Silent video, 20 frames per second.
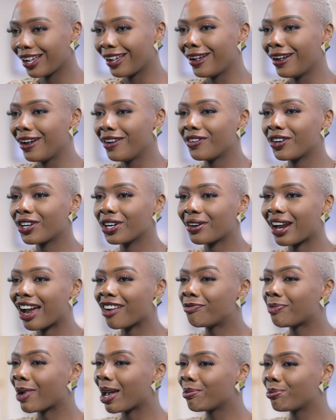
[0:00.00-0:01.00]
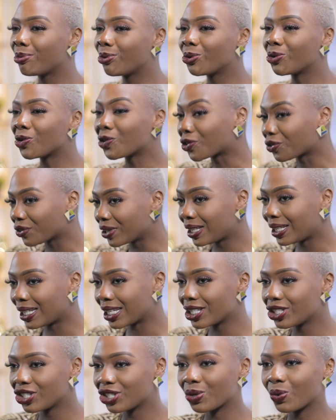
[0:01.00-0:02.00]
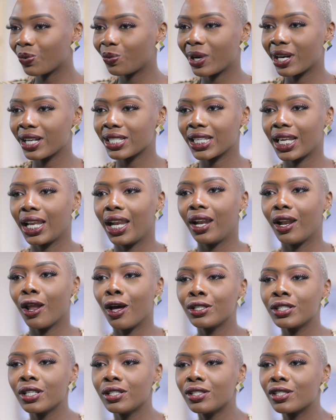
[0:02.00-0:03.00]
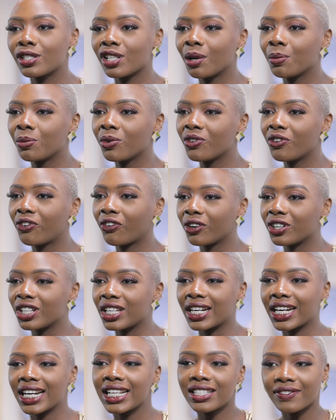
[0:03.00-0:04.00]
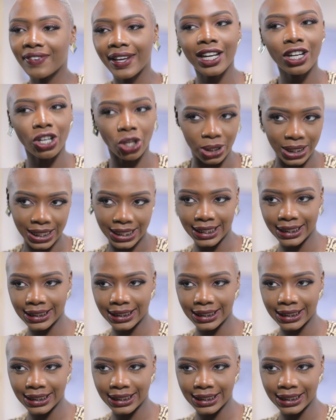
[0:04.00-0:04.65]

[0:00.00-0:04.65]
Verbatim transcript: Photographed by Bull Greeley, she wears a luxe ensemble from Dries Van Noten.